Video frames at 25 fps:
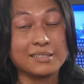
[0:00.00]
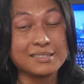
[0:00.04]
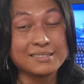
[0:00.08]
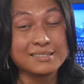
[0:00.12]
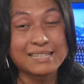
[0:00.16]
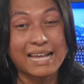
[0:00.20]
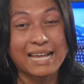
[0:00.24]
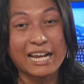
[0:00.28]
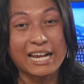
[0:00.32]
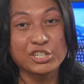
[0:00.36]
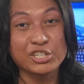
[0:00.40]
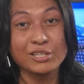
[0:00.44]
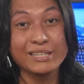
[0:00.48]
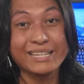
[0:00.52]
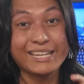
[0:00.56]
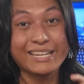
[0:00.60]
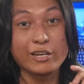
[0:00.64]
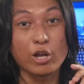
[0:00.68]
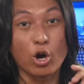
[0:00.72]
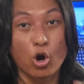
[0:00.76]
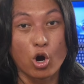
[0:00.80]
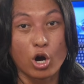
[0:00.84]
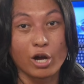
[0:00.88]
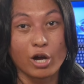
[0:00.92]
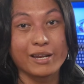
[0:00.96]
This is actually
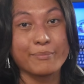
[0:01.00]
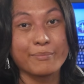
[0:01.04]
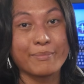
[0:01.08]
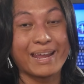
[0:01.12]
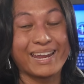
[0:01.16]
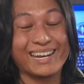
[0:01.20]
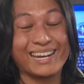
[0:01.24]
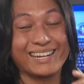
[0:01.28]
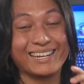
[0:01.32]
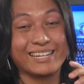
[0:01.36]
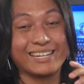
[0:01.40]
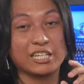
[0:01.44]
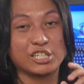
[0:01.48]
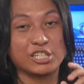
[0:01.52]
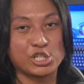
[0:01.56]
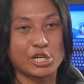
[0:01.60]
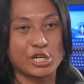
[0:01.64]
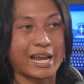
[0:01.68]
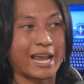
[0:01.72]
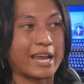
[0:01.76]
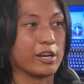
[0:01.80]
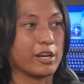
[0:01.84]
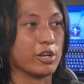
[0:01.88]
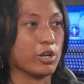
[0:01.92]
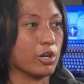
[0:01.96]
an automated
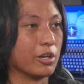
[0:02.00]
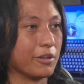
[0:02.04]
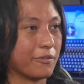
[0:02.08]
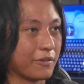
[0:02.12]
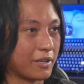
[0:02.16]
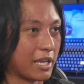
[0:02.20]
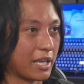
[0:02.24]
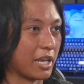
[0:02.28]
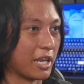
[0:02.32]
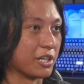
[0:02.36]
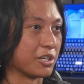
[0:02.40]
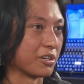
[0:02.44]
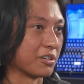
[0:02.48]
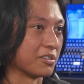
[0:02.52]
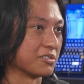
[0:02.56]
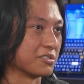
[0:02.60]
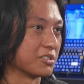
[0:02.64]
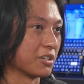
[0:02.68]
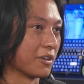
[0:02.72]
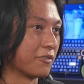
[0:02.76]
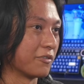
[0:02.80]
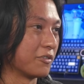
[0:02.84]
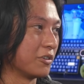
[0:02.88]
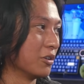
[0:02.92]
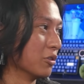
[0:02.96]
chat notification. So if